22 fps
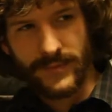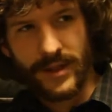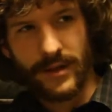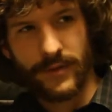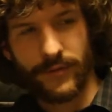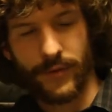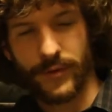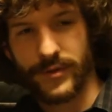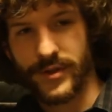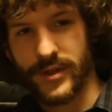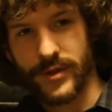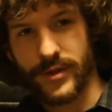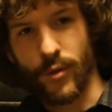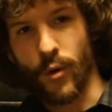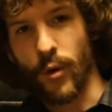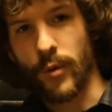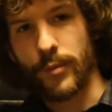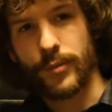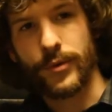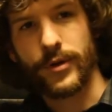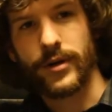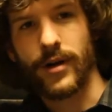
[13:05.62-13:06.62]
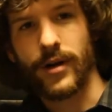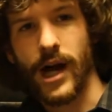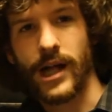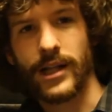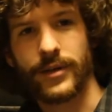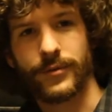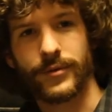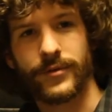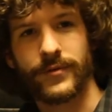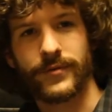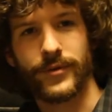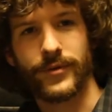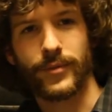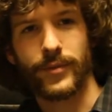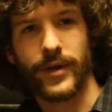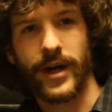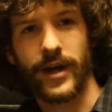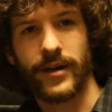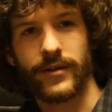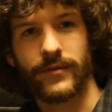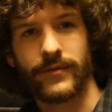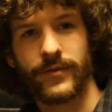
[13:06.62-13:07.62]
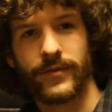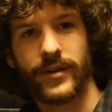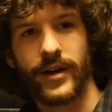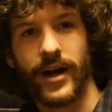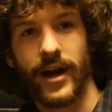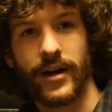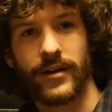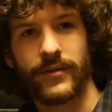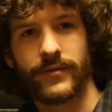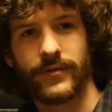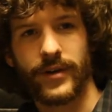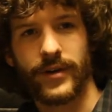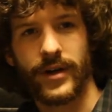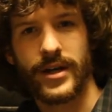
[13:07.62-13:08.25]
versus corporate Hollywood film kind of kind of uh,